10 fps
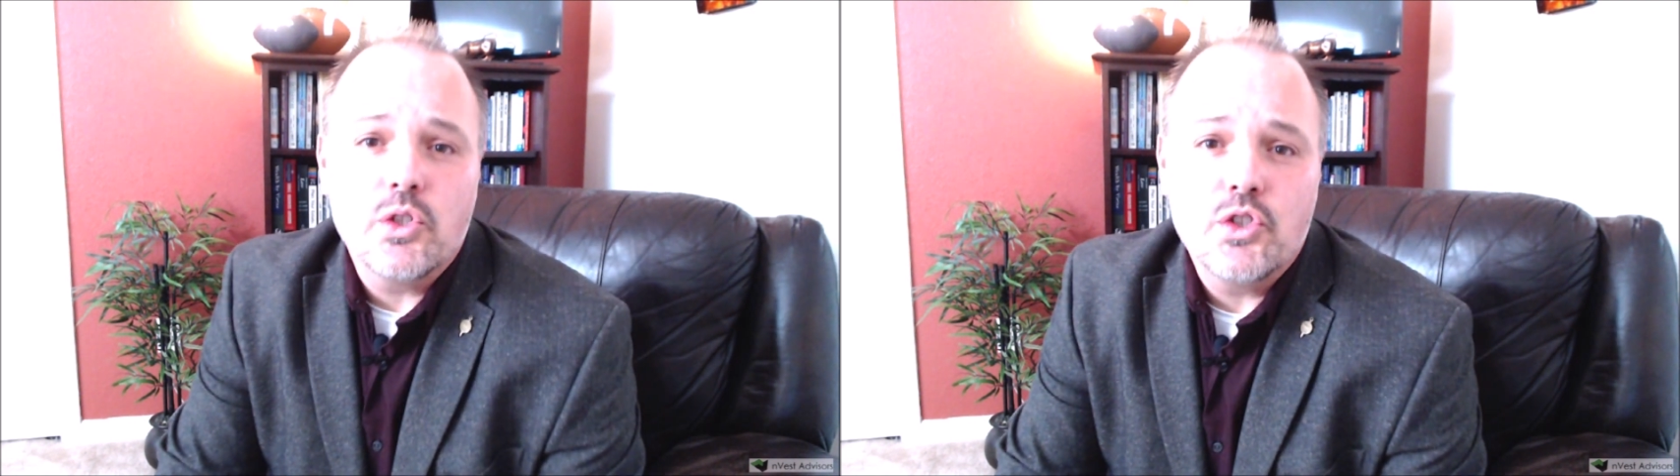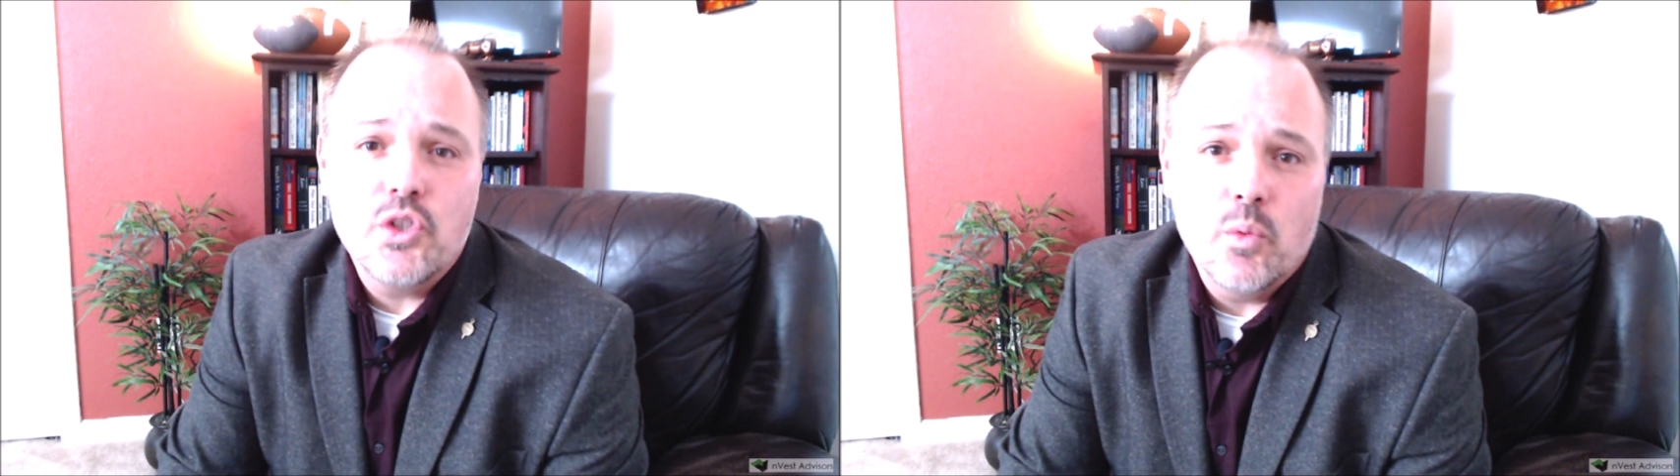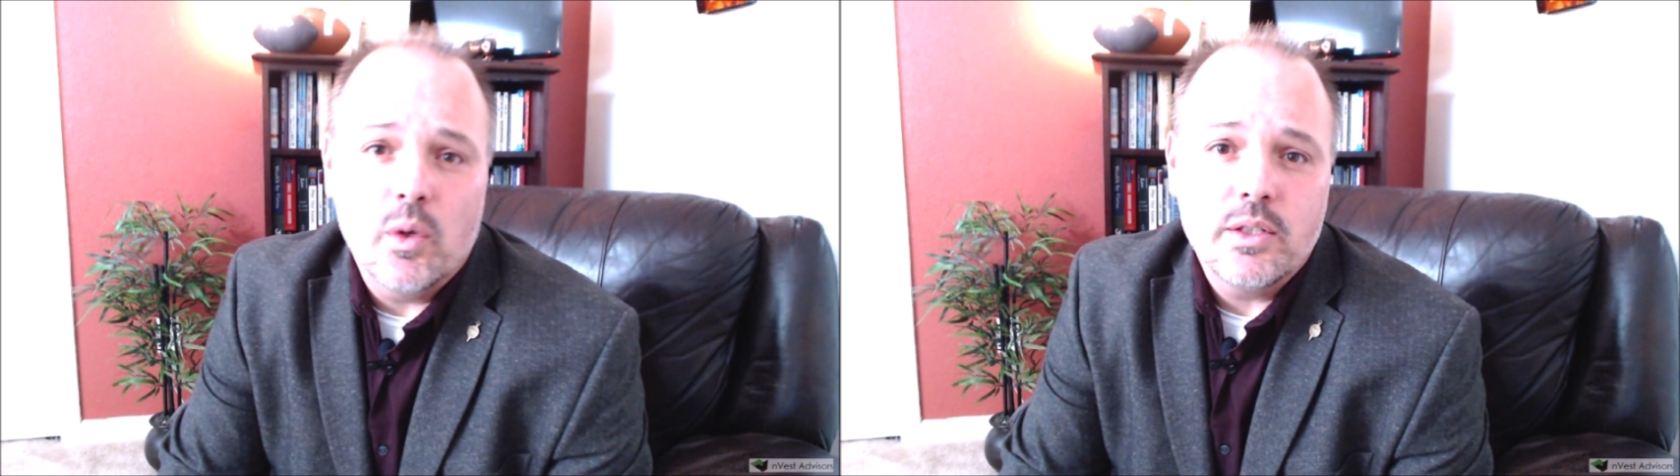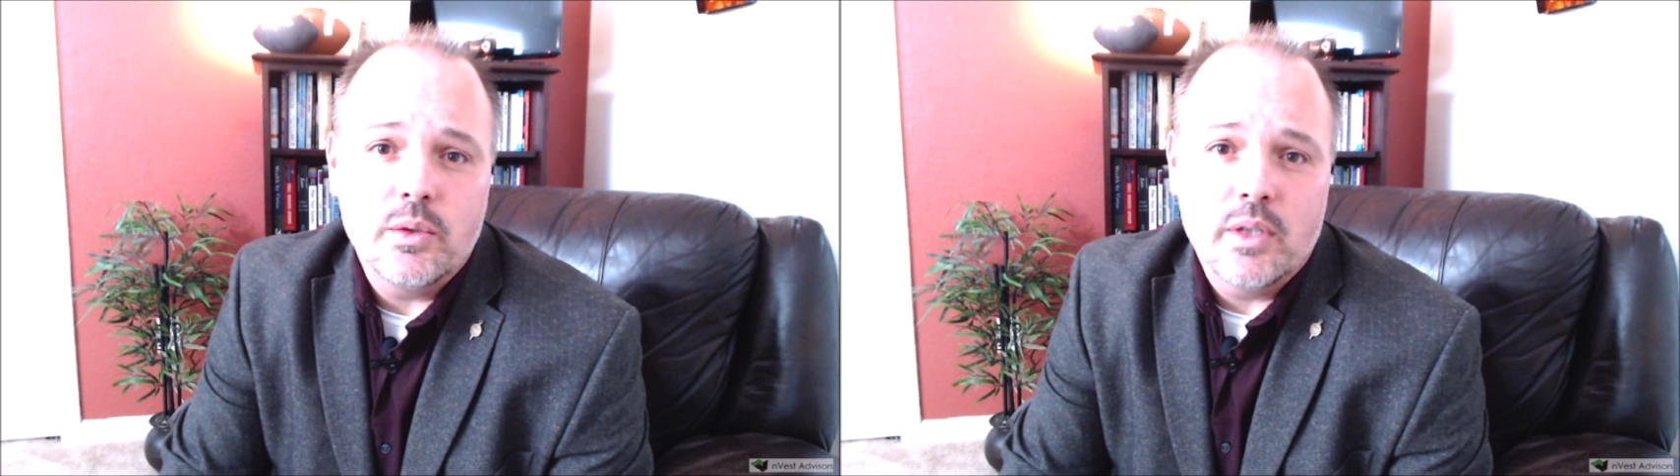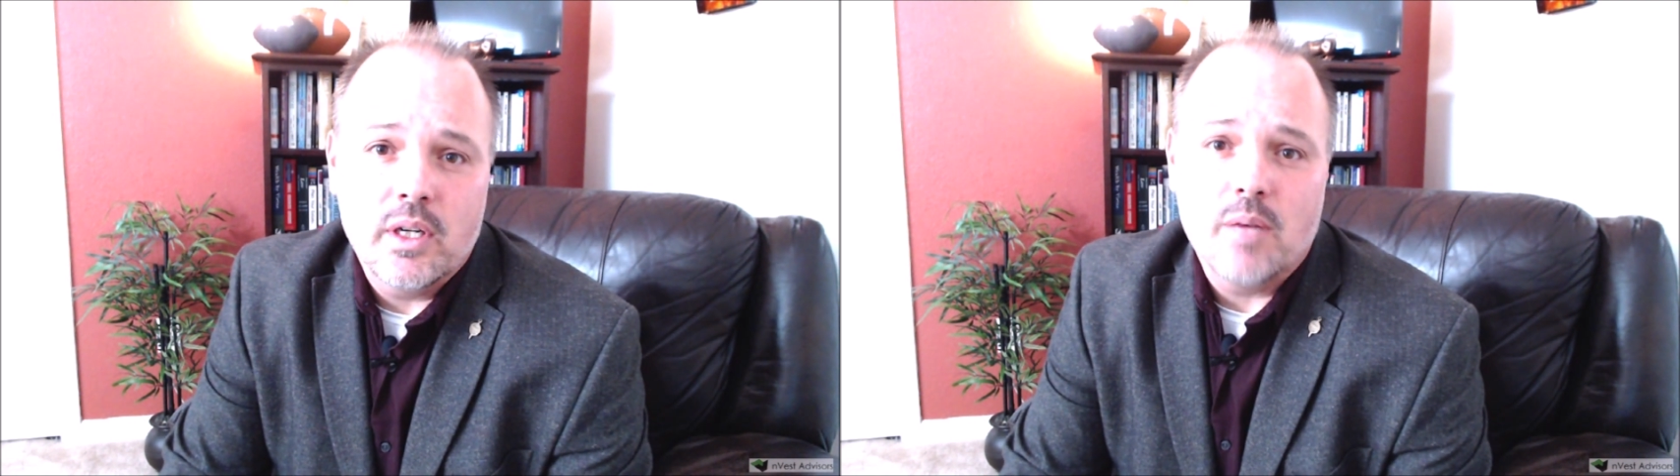that you want to
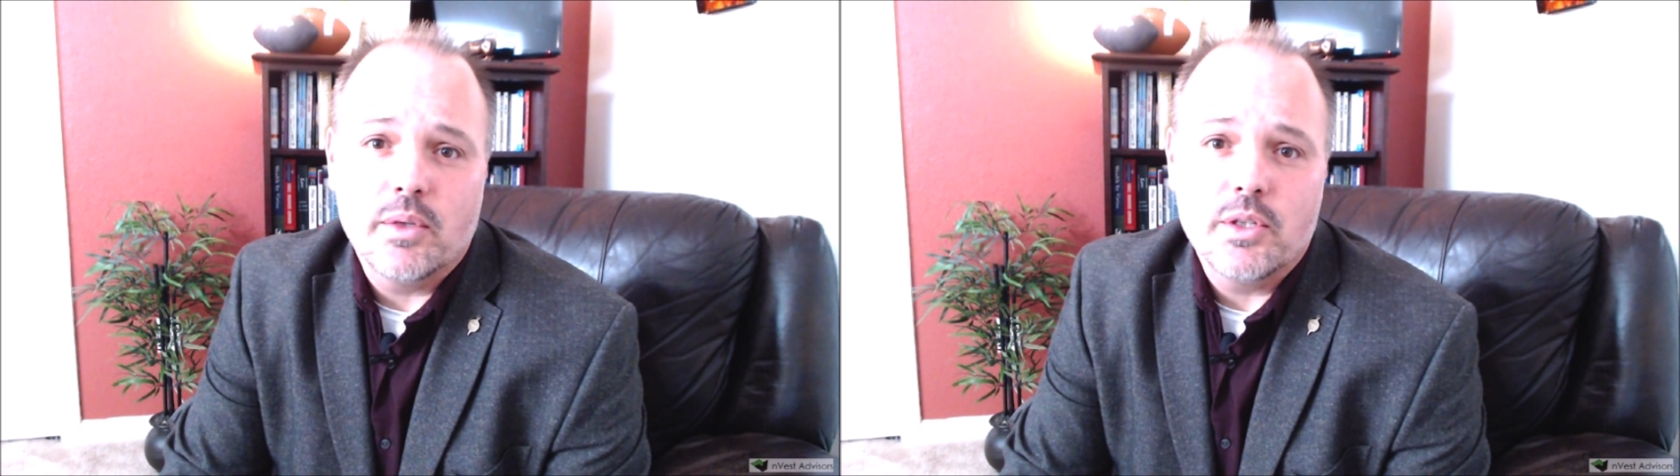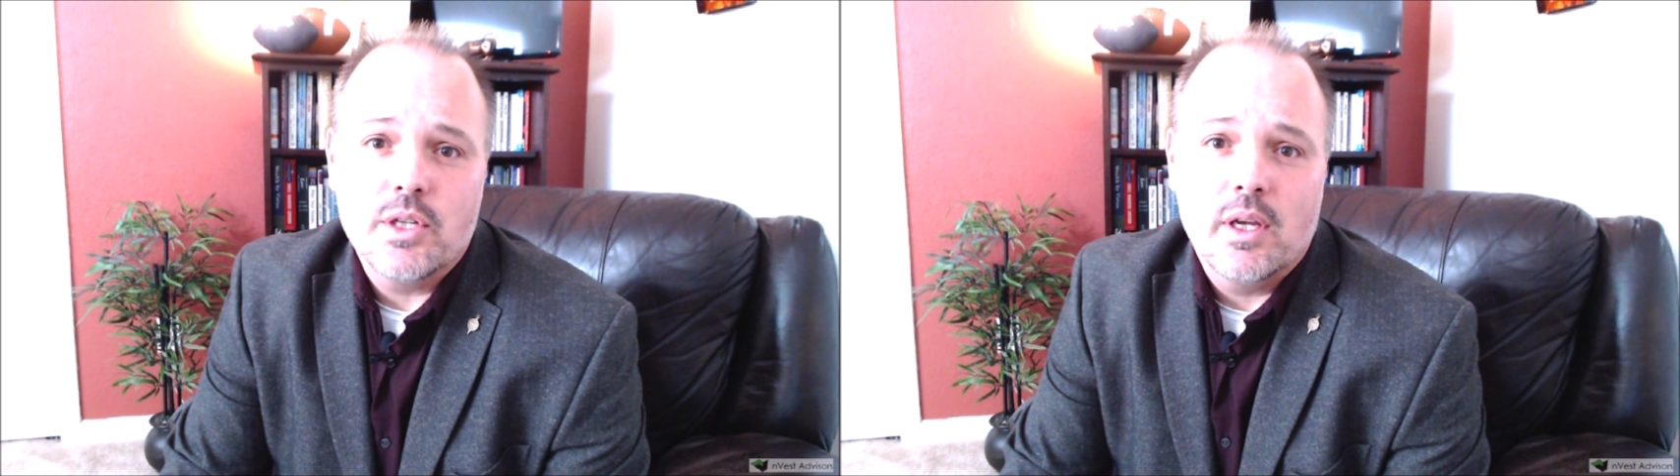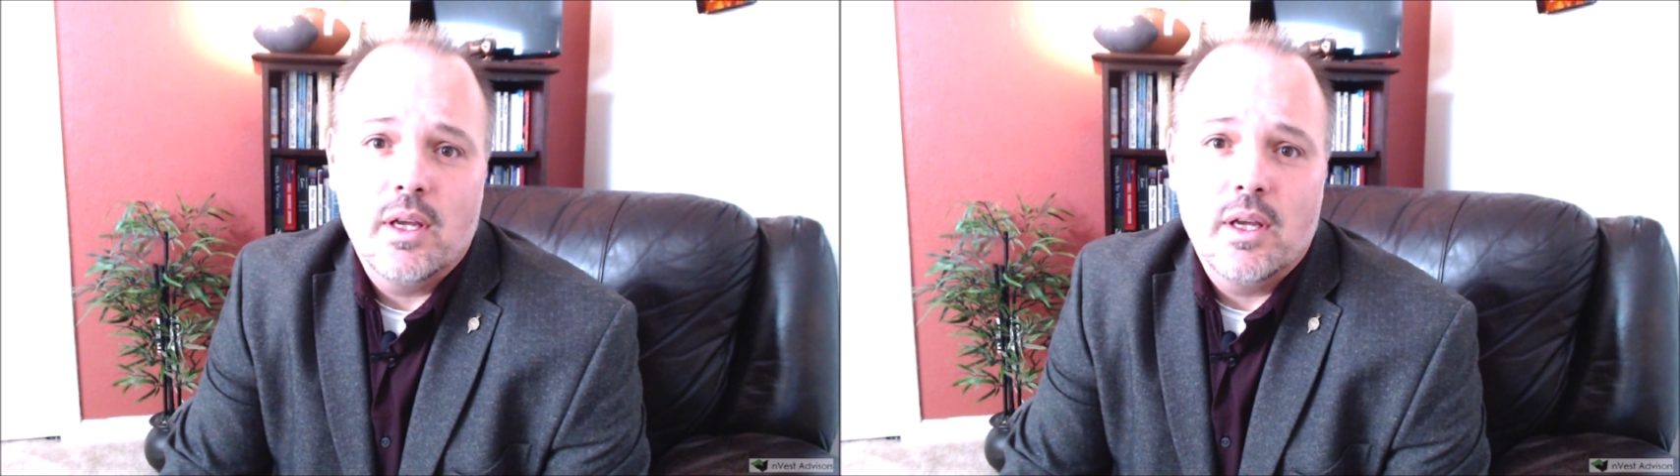accomplish.